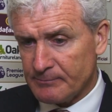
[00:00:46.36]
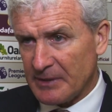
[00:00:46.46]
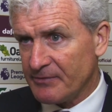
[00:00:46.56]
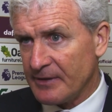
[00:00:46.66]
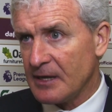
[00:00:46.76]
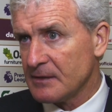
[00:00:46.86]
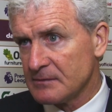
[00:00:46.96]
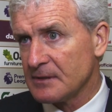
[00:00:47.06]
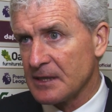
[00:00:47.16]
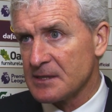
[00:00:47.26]
by far,
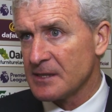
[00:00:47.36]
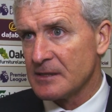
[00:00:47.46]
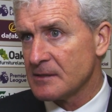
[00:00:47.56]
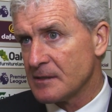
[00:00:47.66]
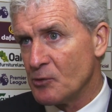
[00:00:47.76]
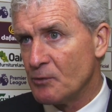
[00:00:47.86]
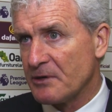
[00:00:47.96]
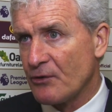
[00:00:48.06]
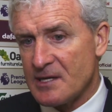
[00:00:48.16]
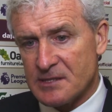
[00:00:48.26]
like I said, the more
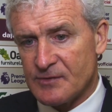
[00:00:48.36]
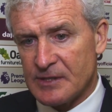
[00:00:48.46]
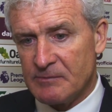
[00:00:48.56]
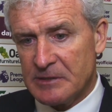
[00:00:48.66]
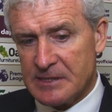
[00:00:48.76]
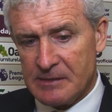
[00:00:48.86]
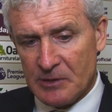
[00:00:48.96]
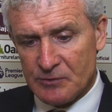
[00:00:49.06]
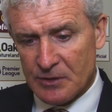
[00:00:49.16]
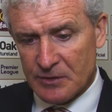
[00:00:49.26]
progressive team, the team
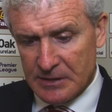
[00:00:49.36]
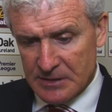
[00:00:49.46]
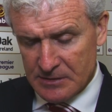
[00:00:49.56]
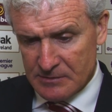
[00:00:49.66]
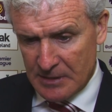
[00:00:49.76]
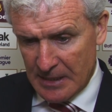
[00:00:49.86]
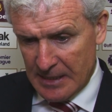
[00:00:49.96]
that was looking to